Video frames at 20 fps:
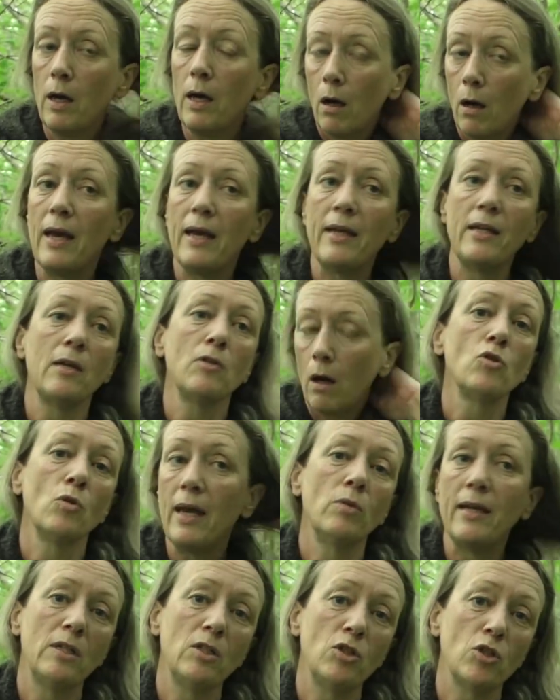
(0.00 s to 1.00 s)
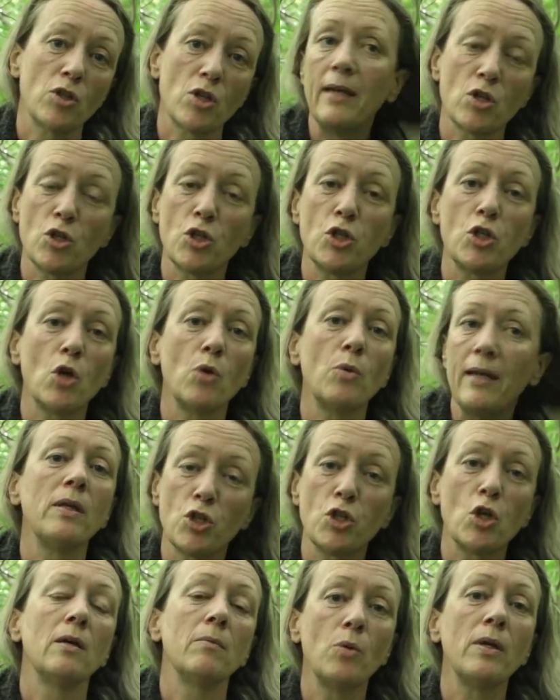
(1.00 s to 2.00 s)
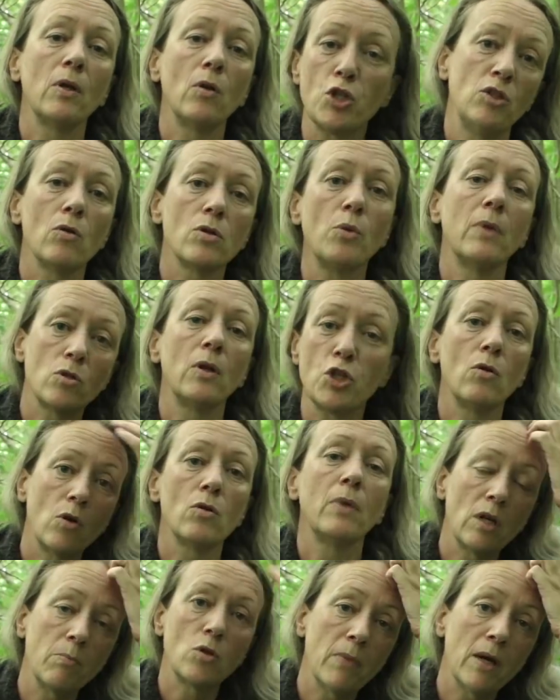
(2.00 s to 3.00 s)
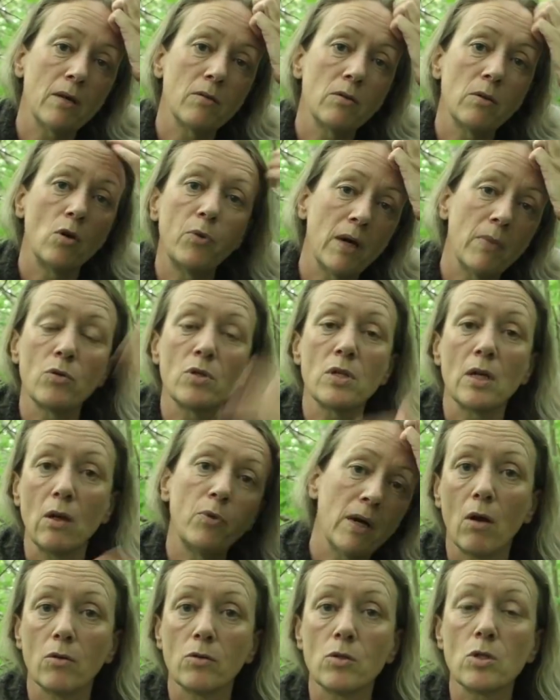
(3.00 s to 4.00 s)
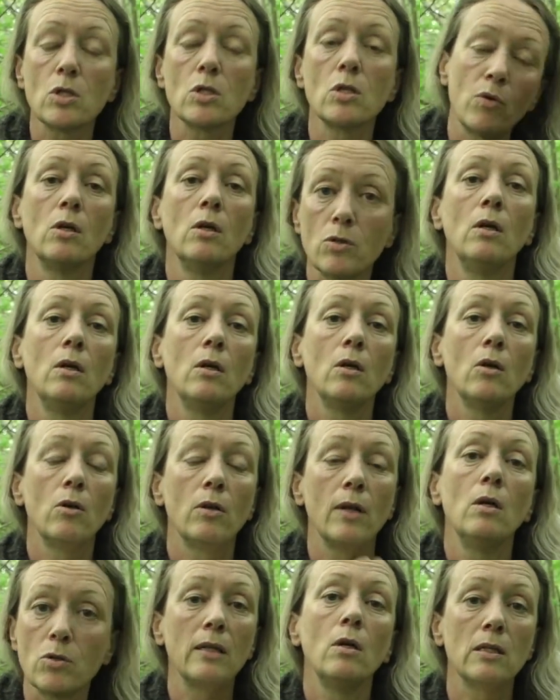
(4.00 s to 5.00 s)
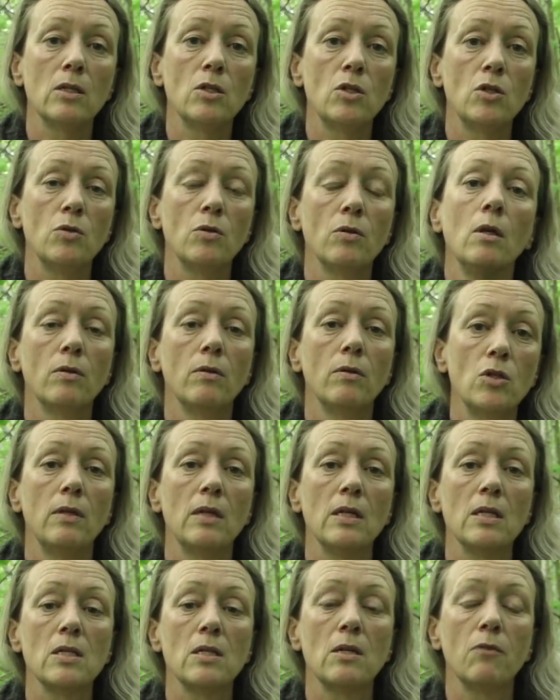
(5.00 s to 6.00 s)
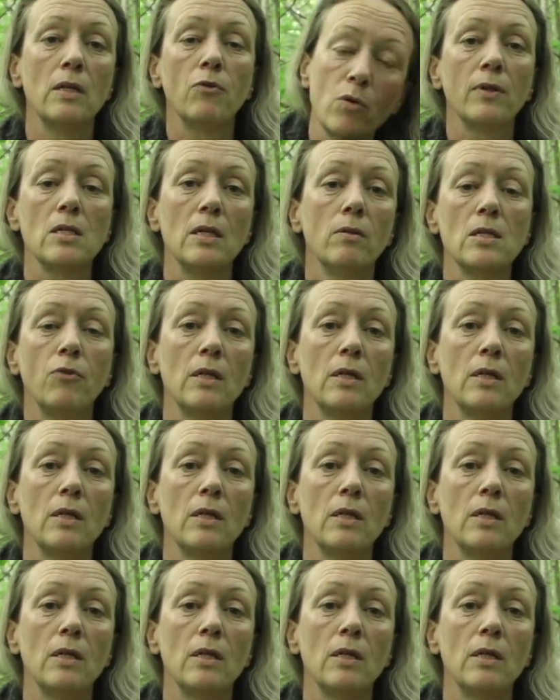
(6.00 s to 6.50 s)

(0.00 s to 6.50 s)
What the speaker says: And not only just showing them, but also talking about the pros and cons connected to these different.